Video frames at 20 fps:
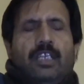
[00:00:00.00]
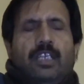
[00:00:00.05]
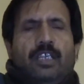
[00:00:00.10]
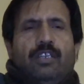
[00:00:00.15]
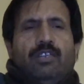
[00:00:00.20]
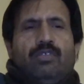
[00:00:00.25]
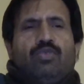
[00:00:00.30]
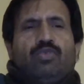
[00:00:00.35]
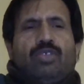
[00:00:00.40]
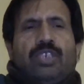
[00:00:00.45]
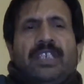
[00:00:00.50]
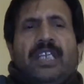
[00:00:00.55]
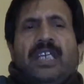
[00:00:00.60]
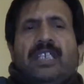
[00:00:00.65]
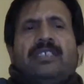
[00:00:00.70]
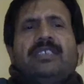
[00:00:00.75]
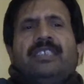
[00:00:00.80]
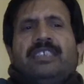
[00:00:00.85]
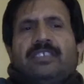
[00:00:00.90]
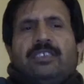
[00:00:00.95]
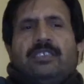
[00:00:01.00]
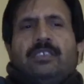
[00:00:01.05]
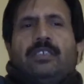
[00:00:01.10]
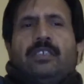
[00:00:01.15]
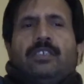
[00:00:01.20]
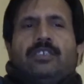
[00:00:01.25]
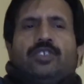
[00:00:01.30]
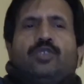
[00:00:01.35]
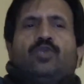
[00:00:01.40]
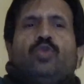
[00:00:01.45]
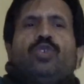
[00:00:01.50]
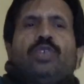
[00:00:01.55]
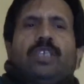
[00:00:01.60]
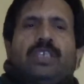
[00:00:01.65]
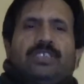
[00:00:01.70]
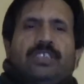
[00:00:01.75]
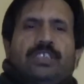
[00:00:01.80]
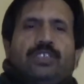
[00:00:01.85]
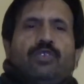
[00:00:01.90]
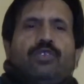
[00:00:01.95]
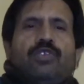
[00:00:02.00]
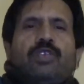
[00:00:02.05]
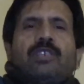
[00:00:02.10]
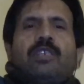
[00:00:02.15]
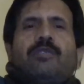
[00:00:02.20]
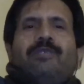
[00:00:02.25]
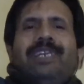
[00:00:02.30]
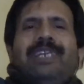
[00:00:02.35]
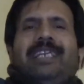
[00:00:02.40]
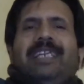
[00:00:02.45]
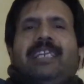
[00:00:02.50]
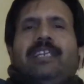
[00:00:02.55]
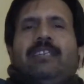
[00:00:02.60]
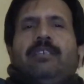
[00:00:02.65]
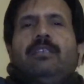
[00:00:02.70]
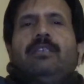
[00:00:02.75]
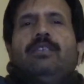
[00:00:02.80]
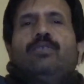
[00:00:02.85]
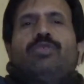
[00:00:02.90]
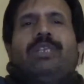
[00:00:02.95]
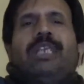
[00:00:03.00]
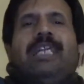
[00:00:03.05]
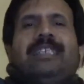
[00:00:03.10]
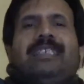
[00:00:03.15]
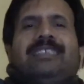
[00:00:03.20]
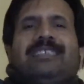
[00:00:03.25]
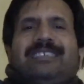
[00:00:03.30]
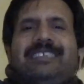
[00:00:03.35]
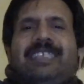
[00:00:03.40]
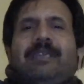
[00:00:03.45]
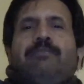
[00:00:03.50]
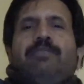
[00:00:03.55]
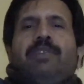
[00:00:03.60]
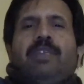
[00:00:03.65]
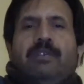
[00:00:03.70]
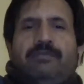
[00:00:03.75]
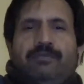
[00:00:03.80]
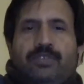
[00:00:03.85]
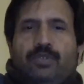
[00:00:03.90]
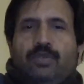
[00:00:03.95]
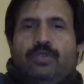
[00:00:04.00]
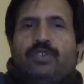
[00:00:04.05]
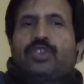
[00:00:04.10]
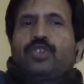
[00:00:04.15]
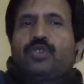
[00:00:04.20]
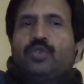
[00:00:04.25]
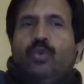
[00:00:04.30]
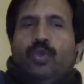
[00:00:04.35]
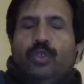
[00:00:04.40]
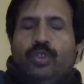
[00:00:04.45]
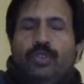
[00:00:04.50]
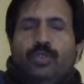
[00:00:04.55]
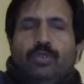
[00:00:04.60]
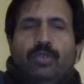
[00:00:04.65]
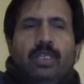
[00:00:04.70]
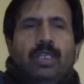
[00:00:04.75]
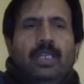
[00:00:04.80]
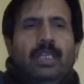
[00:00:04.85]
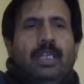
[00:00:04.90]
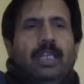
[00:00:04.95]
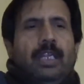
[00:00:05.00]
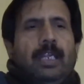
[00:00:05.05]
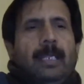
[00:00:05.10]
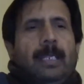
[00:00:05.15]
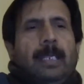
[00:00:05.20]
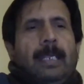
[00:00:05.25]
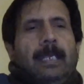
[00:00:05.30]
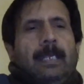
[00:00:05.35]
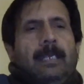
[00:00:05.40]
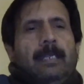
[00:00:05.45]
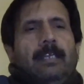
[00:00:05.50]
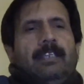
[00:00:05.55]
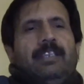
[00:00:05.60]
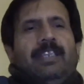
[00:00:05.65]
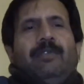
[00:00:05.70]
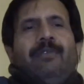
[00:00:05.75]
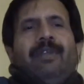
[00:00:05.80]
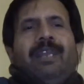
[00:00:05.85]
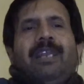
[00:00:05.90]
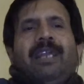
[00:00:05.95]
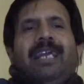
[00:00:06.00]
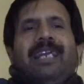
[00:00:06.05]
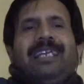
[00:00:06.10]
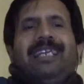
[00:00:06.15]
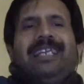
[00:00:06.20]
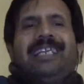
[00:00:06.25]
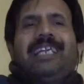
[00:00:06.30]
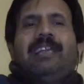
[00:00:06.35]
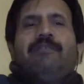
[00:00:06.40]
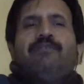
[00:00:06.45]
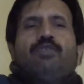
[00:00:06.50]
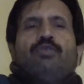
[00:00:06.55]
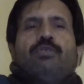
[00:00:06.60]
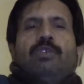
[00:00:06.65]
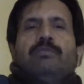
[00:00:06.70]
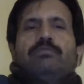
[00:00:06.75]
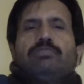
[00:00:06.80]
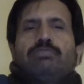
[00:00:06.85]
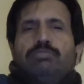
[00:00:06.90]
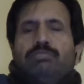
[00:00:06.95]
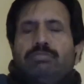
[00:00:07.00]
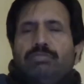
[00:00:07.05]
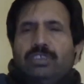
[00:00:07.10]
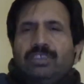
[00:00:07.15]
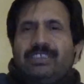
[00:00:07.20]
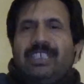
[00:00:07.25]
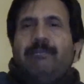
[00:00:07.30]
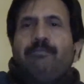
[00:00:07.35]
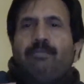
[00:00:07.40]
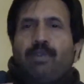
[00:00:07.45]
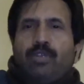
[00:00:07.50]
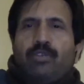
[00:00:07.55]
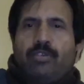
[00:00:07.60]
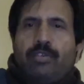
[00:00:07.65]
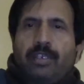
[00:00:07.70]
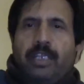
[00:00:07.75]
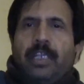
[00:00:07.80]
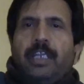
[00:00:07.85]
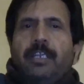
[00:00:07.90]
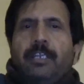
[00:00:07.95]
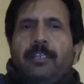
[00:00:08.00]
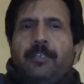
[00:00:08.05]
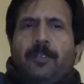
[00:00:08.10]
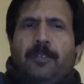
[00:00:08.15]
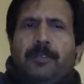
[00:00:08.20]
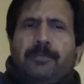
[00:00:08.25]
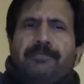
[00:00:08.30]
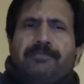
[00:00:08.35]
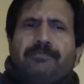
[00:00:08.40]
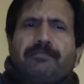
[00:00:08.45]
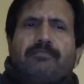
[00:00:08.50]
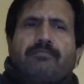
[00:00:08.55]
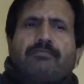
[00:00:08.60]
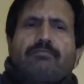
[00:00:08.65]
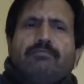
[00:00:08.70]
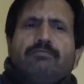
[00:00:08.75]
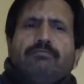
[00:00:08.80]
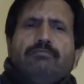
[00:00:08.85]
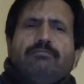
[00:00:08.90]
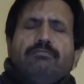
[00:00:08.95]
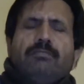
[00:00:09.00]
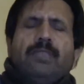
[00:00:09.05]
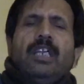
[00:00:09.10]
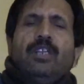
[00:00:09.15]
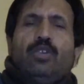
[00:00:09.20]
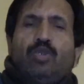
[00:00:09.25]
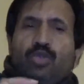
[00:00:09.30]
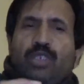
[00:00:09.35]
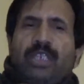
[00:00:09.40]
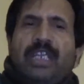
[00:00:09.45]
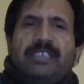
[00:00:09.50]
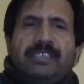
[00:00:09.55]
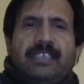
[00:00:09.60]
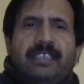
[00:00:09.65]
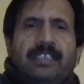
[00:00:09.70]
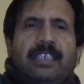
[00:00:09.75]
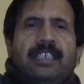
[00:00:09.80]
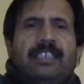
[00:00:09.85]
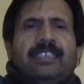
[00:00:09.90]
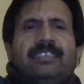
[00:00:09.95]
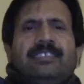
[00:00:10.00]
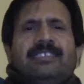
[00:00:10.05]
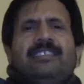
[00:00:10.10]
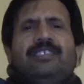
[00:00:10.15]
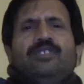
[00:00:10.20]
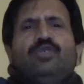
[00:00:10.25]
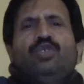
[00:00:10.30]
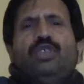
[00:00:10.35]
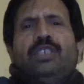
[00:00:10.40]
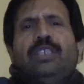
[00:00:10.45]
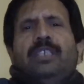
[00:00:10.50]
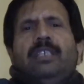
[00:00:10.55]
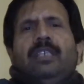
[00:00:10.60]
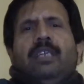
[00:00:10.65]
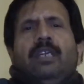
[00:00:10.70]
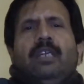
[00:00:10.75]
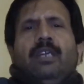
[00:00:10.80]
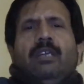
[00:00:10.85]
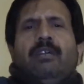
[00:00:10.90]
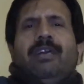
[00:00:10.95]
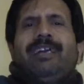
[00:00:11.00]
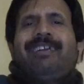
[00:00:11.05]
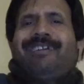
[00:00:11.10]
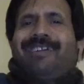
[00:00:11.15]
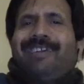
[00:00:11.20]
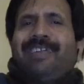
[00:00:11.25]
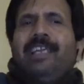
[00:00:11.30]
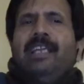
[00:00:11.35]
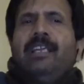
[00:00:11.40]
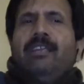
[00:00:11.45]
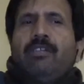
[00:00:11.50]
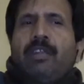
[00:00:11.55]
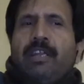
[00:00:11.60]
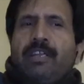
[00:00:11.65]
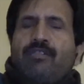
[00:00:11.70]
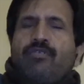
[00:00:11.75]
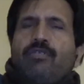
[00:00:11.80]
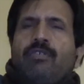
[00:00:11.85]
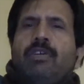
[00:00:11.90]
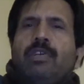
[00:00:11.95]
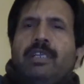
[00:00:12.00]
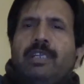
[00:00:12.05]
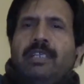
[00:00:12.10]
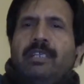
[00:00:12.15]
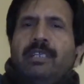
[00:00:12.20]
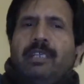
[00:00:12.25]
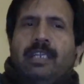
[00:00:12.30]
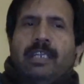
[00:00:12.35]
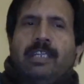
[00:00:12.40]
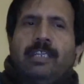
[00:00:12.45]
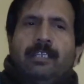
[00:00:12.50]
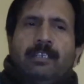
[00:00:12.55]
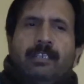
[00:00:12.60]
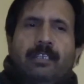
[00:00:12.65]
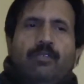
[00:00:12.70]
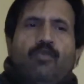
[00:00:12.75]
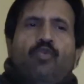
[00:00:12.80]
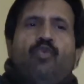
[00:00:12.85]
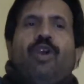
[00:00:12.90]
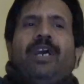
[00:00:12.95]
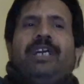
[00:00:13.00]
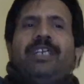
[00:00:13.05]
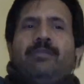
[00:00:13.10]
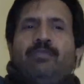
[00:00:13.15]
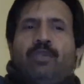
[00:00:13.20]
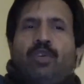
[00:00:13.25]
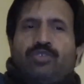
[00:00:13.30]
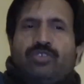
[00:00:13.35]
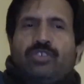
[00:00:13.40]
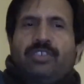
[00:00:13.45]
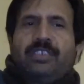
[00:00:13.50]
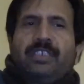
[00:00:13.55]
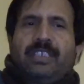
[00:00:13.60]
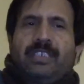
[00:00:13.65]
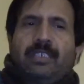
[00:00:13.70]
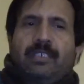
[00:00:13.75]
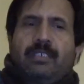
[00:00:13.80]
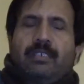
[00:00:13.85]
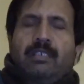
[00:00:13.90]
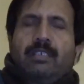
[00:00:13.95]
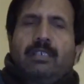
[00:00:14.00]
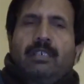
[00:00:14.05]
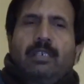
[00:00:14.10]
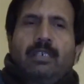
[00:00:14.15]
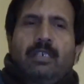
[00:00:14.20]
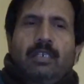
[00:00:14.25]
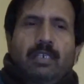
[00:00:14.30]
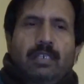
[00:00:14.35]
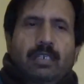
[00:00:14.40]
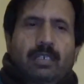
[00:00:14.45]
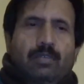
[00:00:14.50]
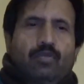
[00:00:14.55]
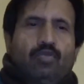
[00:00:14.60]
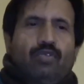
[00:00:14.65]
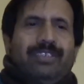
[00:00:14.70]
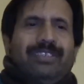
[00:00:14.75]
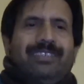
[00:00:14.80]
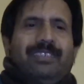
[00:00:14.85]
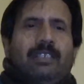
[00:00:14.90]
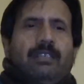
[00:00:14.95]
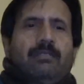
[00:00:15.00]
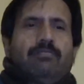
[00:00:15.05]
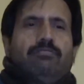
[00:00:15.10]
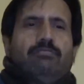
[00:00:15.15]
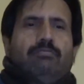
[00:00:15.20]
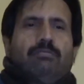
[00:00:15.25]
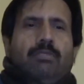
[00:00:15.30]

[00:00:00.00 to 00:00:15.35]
Now to conduct this stool culture, your doctor will need to collect a sample of your stool, And they will likely give you a sample container, to collect it. And this is usually a clean and dry and wide mouth container with a